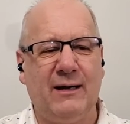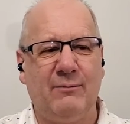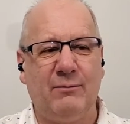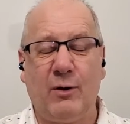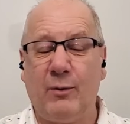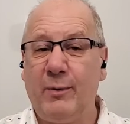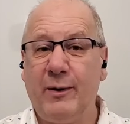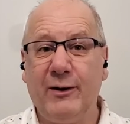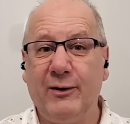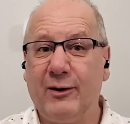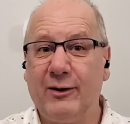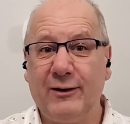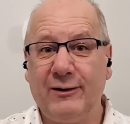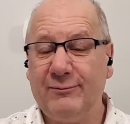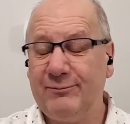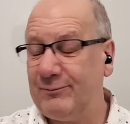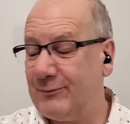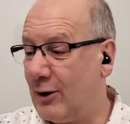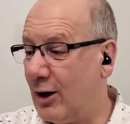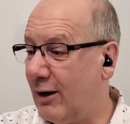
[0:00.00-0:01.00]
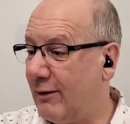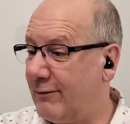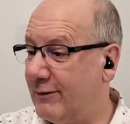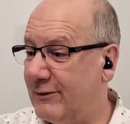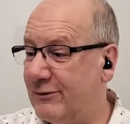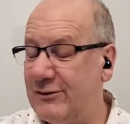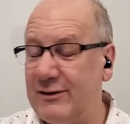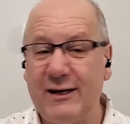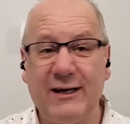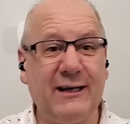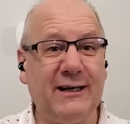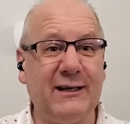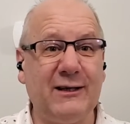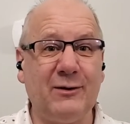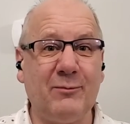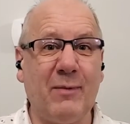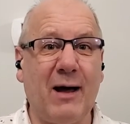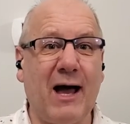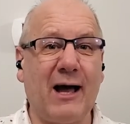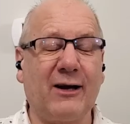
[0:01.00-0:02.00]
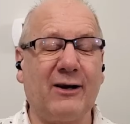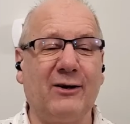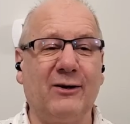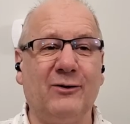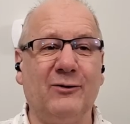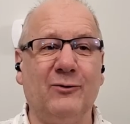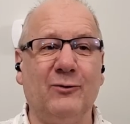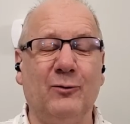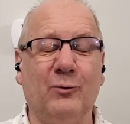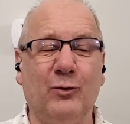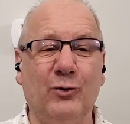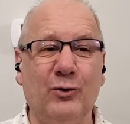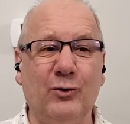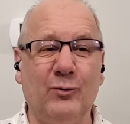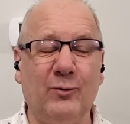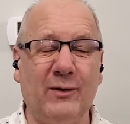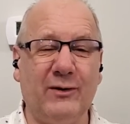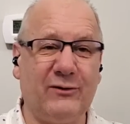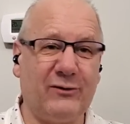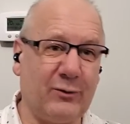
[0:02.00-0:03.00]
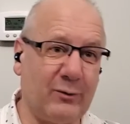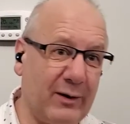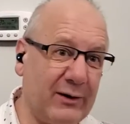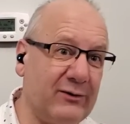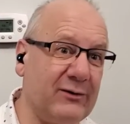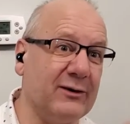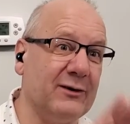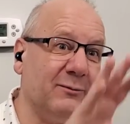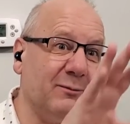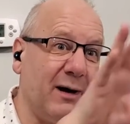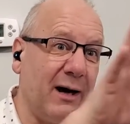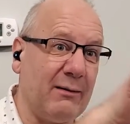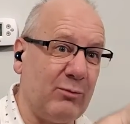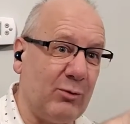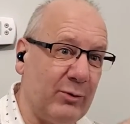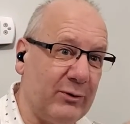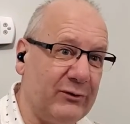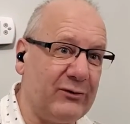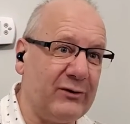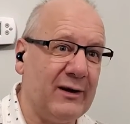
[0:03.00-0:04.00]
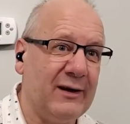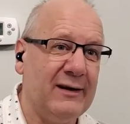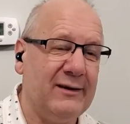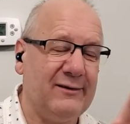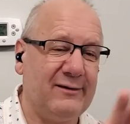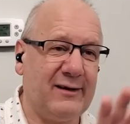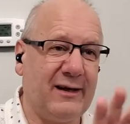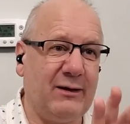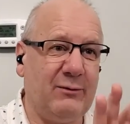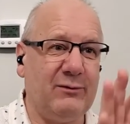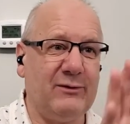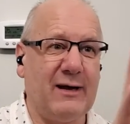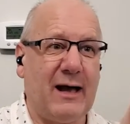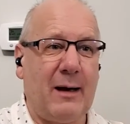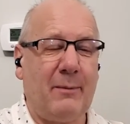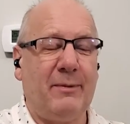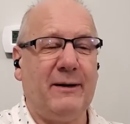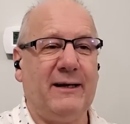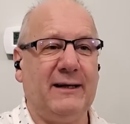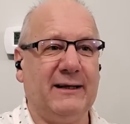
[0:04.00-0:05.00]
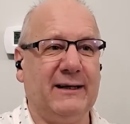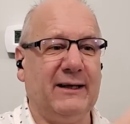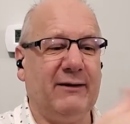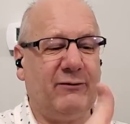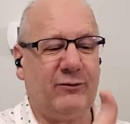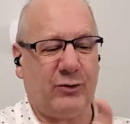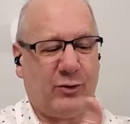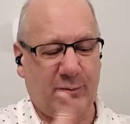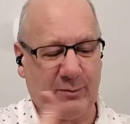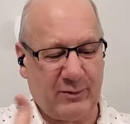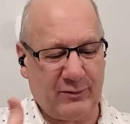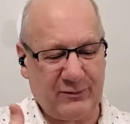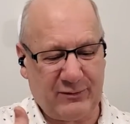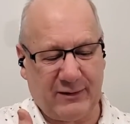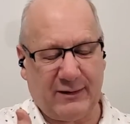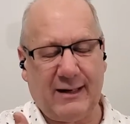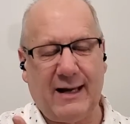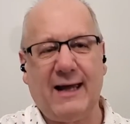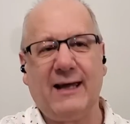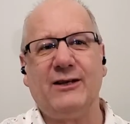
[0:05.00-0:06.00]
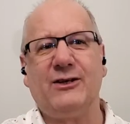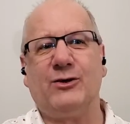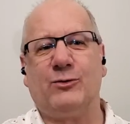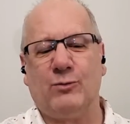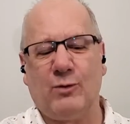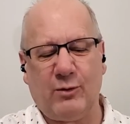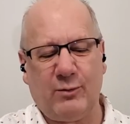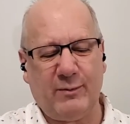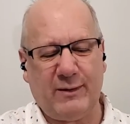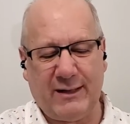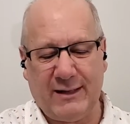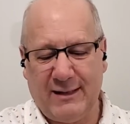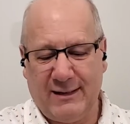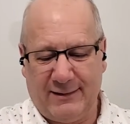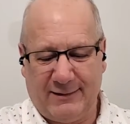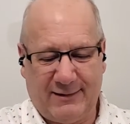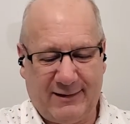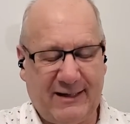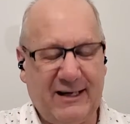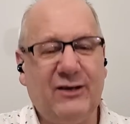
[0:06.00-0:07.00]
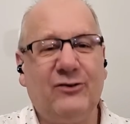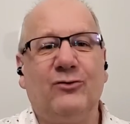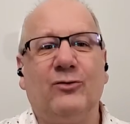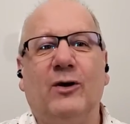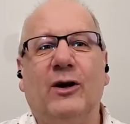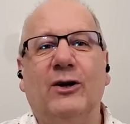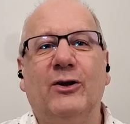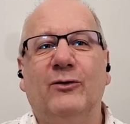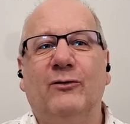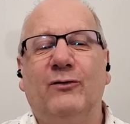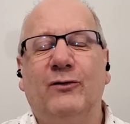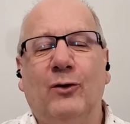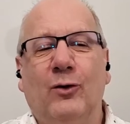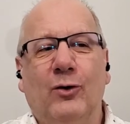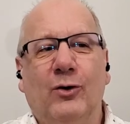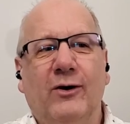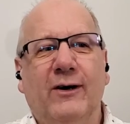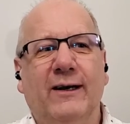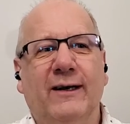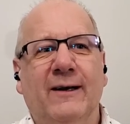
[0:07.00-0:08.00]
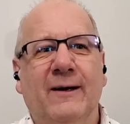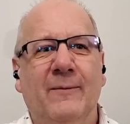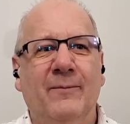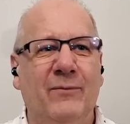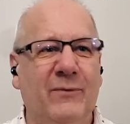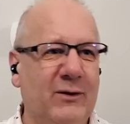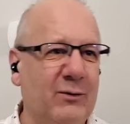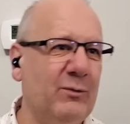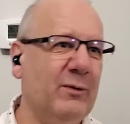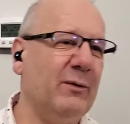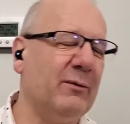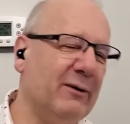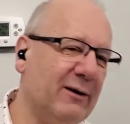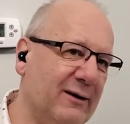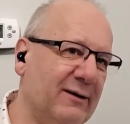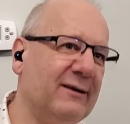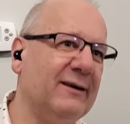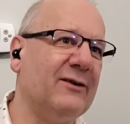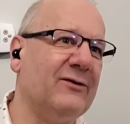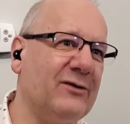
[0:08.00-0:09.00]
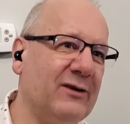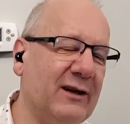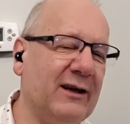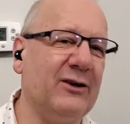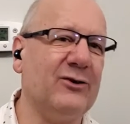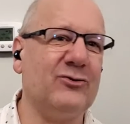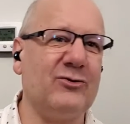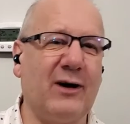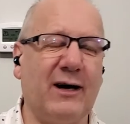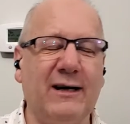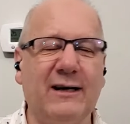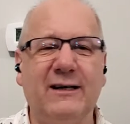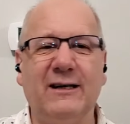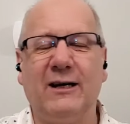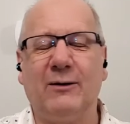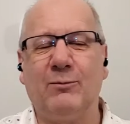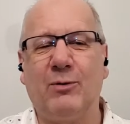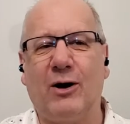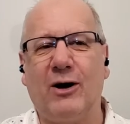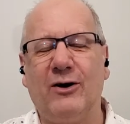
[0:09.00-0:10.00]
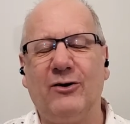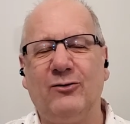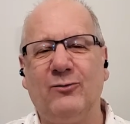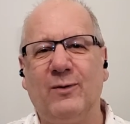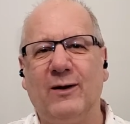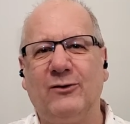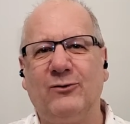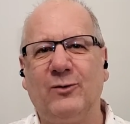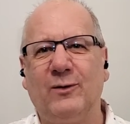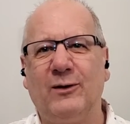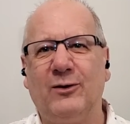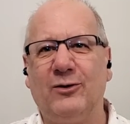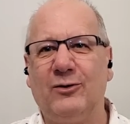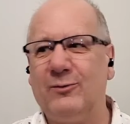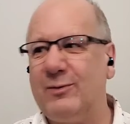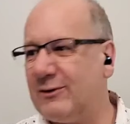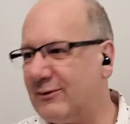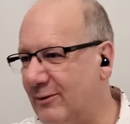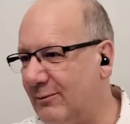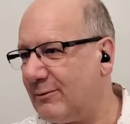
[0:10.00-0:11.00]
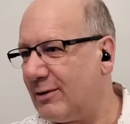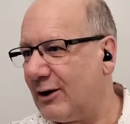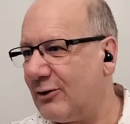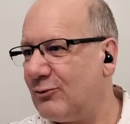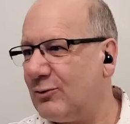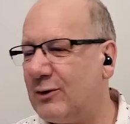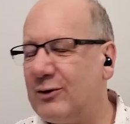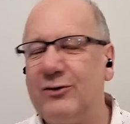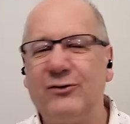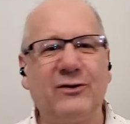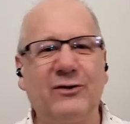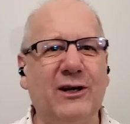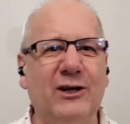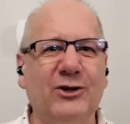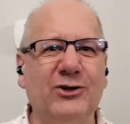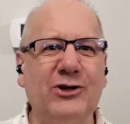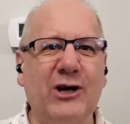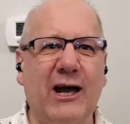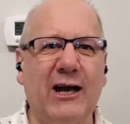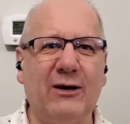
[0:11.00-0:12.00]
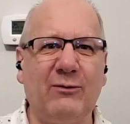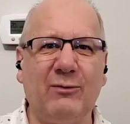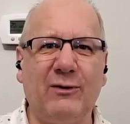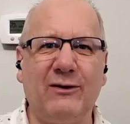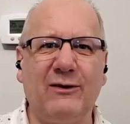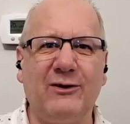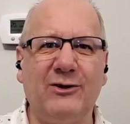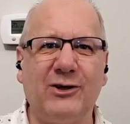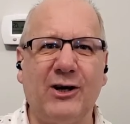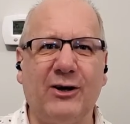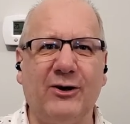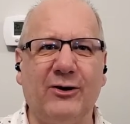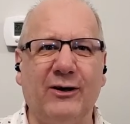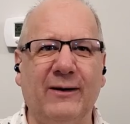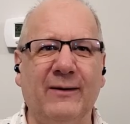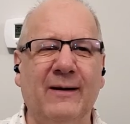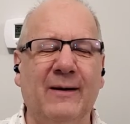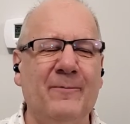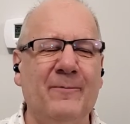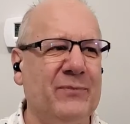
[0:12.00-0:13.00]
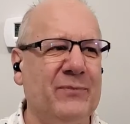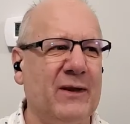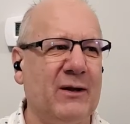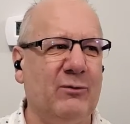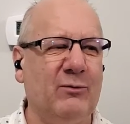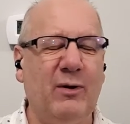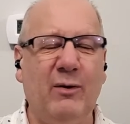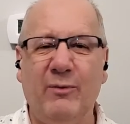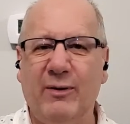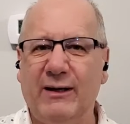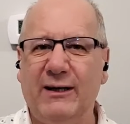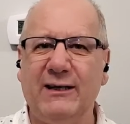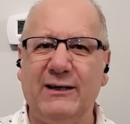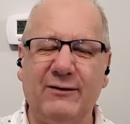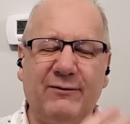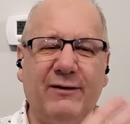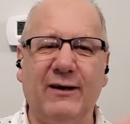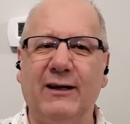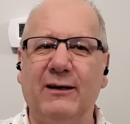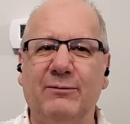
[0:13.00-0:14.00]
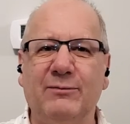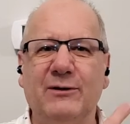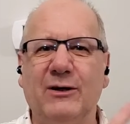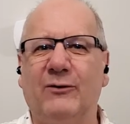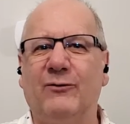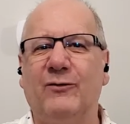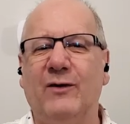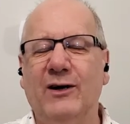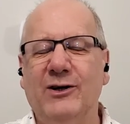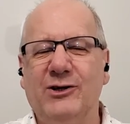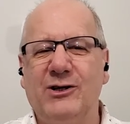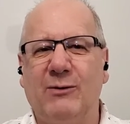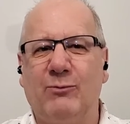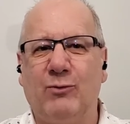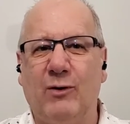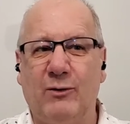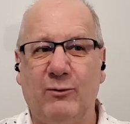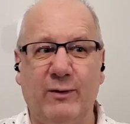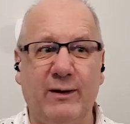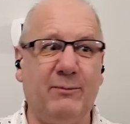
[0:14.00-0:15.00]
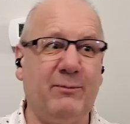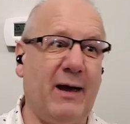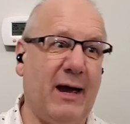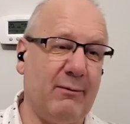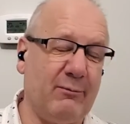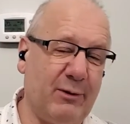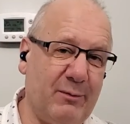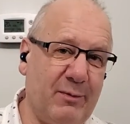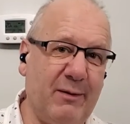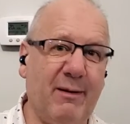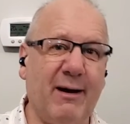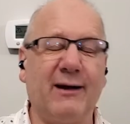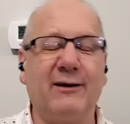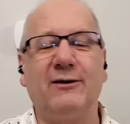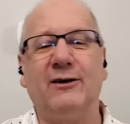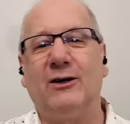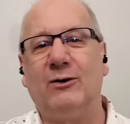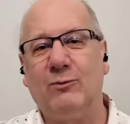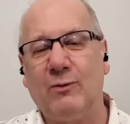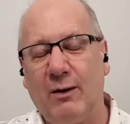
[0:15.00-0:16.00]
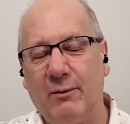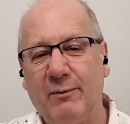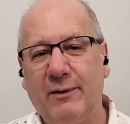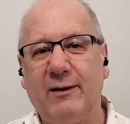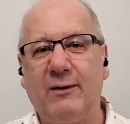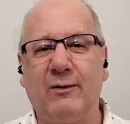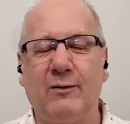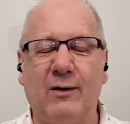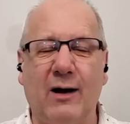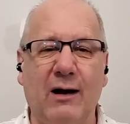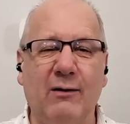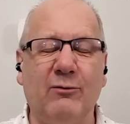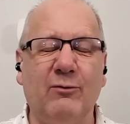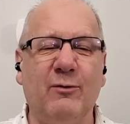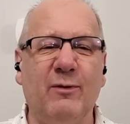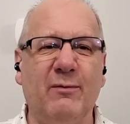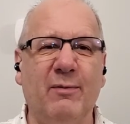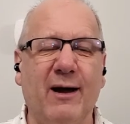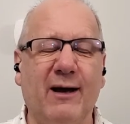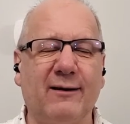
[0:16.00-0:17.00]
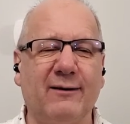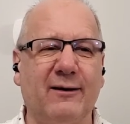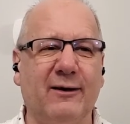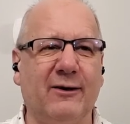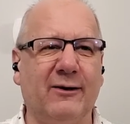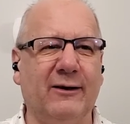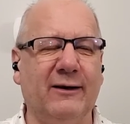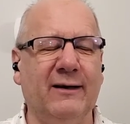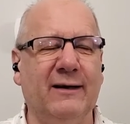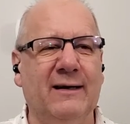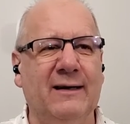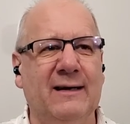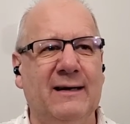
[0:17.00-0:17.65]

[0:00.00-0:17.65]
But we were often sitting in the back room as the rest of the Bible study was happening in the living room. There's a little ante room, and the kids were on the floor, and we were listening and trying to take part as best we could. But sometimes we were just kind of chatting with each other, and we really developed a friendship. One week Pam would be back there, and one week I would be back there. And